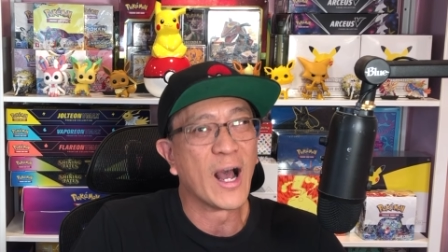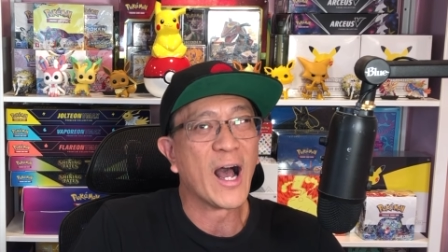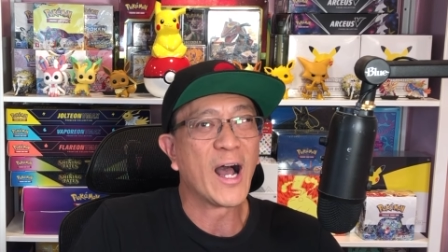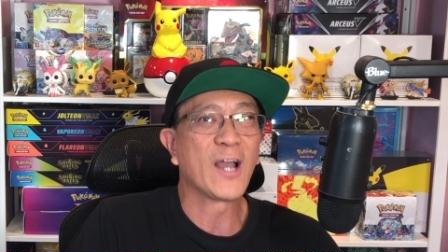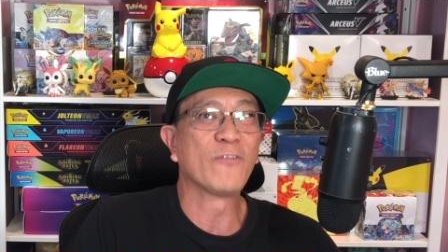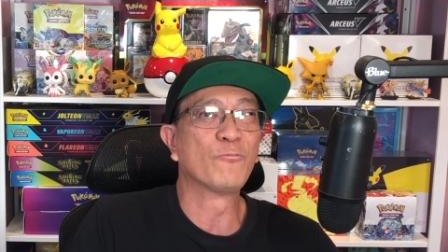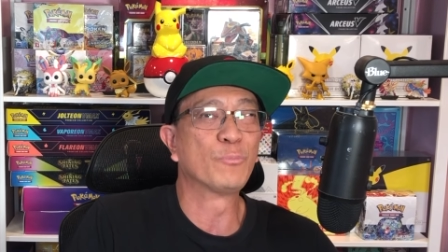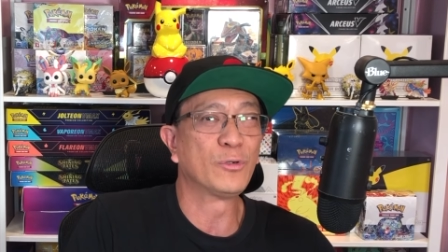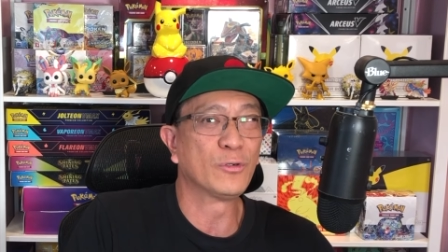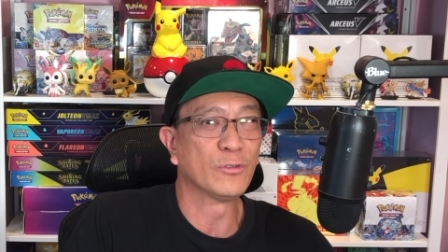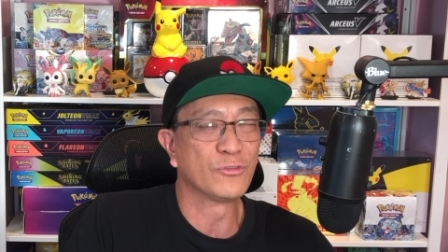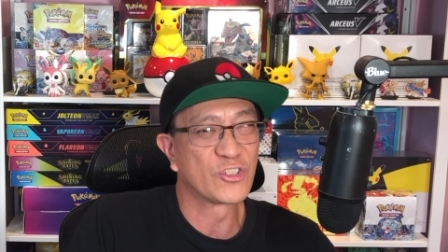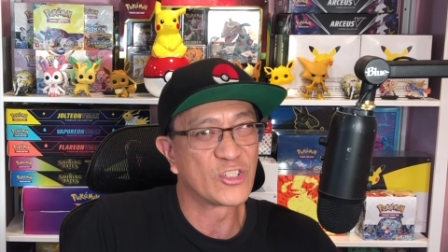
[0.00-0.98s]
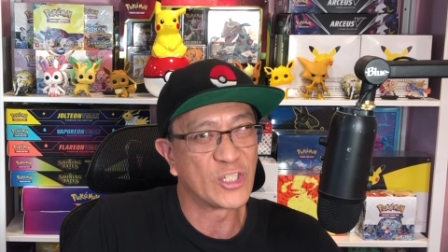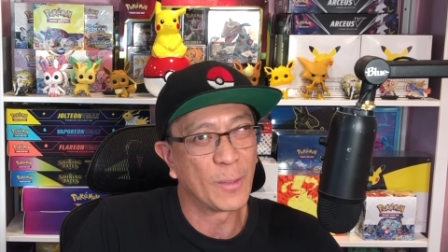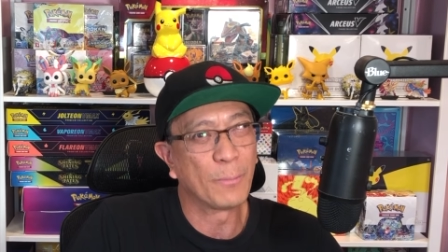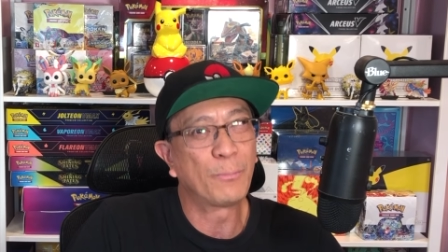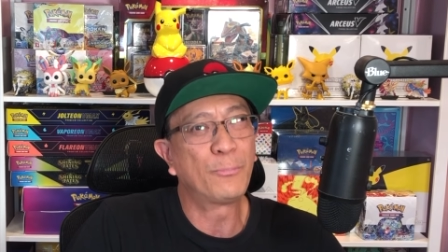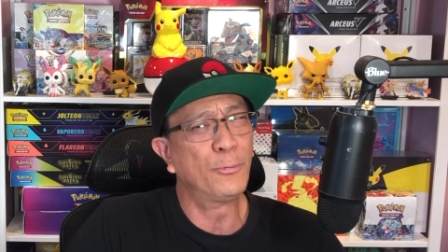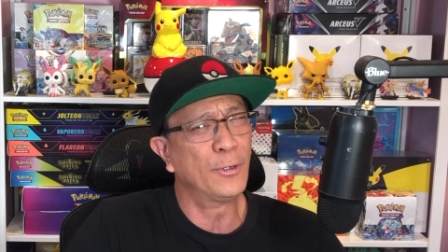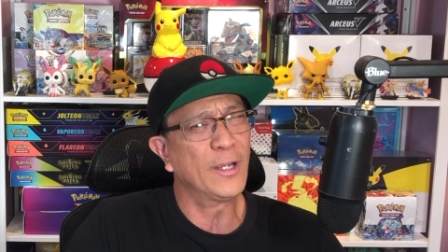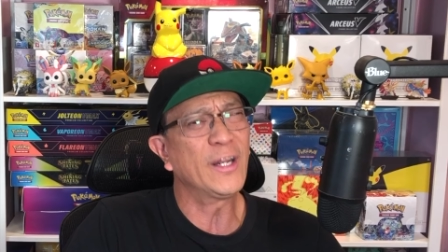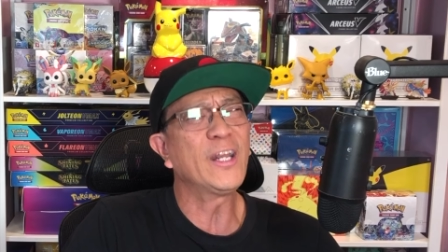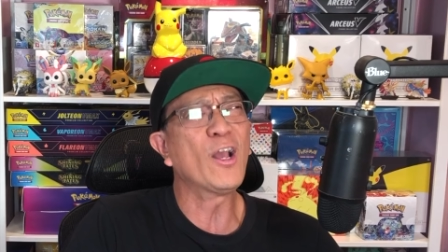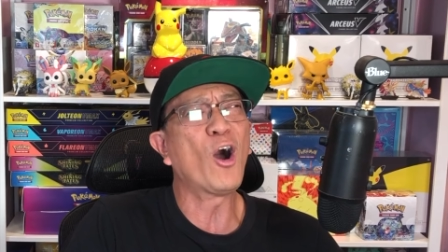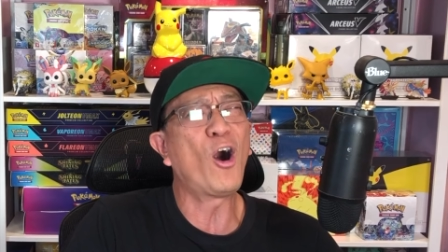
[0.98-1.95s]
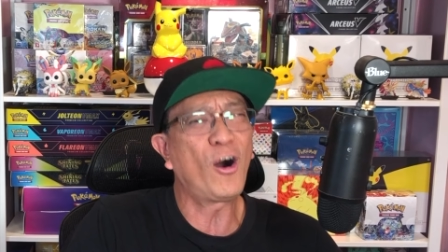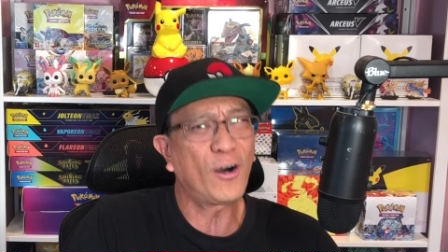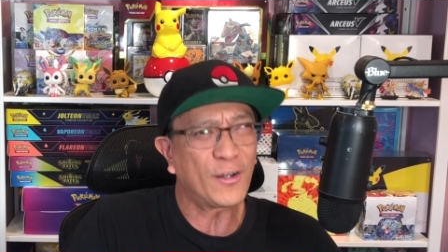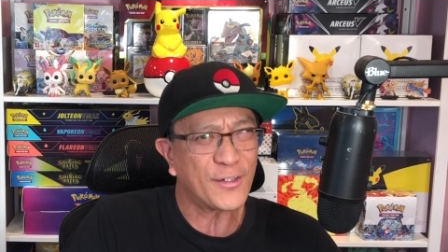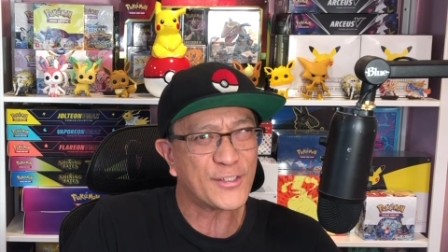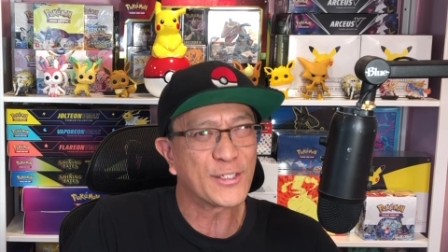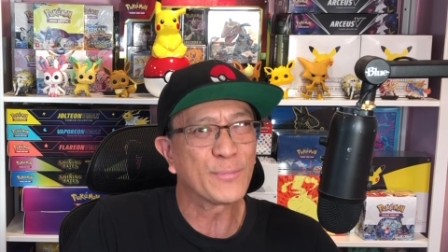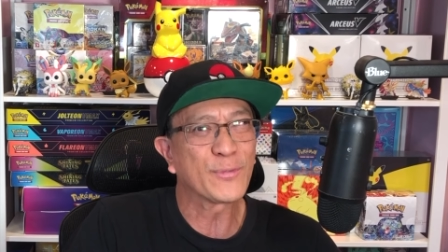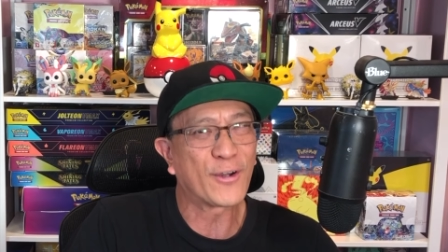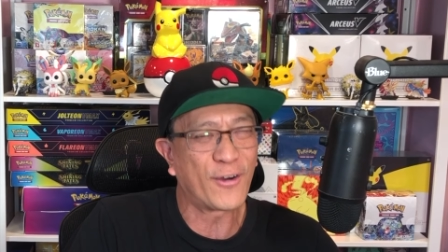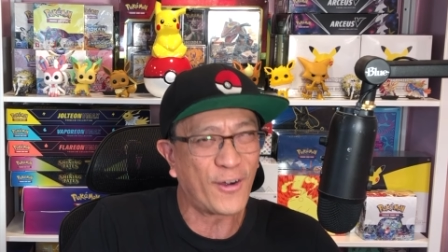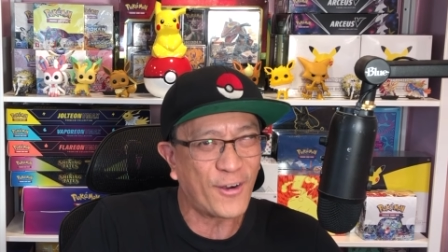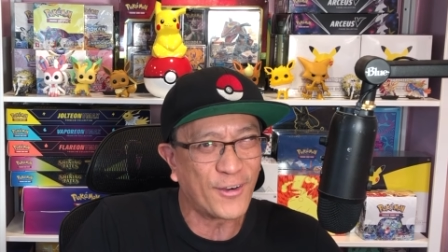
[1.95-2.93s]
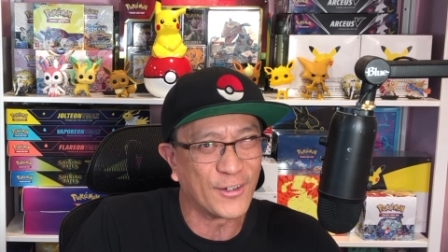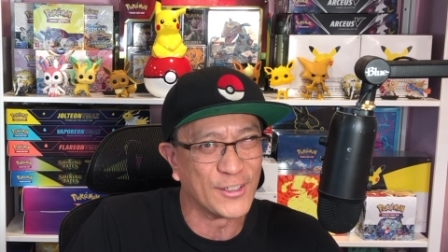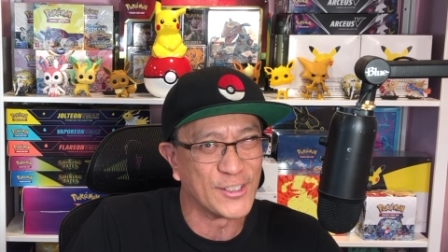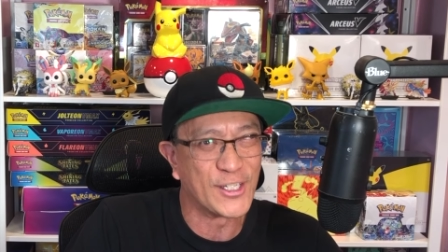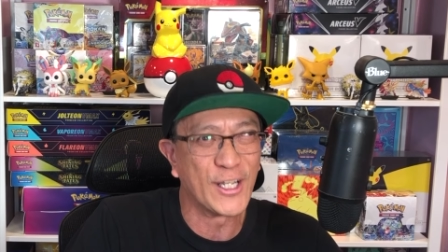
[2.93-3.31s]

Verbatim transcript: I pulled some pretty awesome cards,